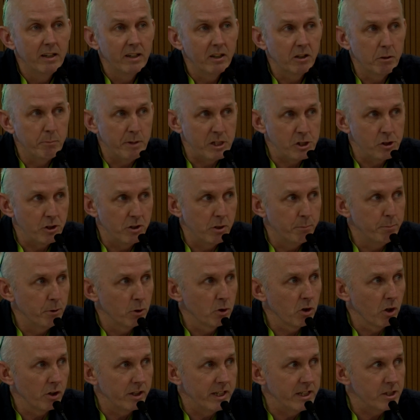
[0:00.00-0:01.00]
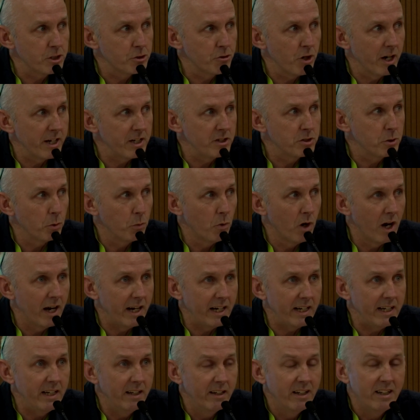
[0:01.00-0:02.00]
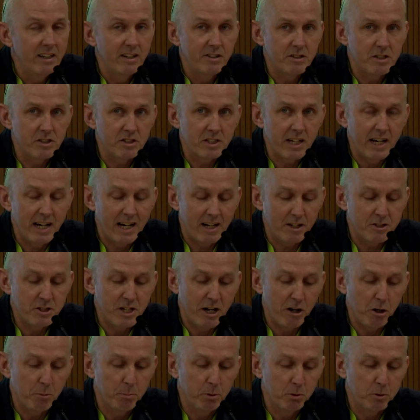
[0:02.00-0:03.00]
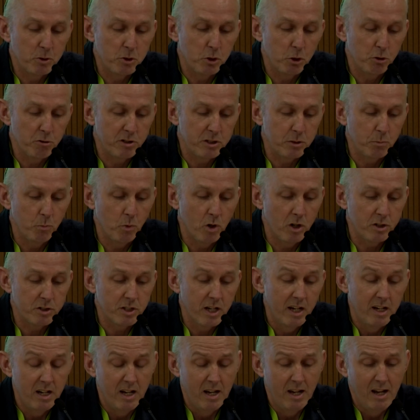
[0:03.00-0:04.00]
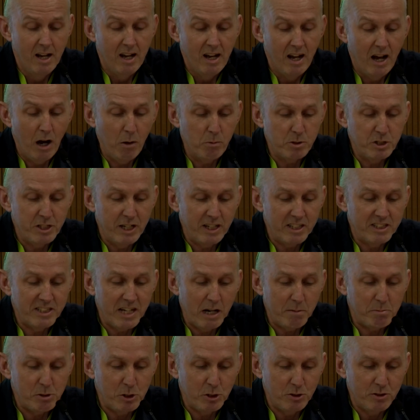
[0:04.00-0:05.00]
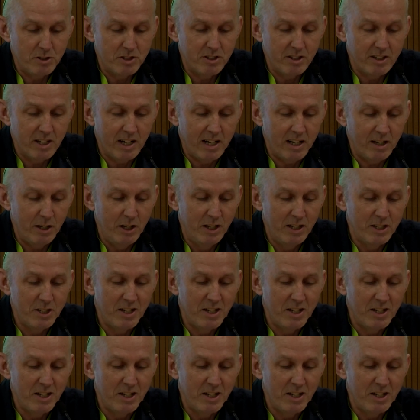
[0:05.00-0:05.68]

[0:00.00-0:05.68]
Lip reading: commissioned a book on it straight away to say how terrible tourism was. I was the exception to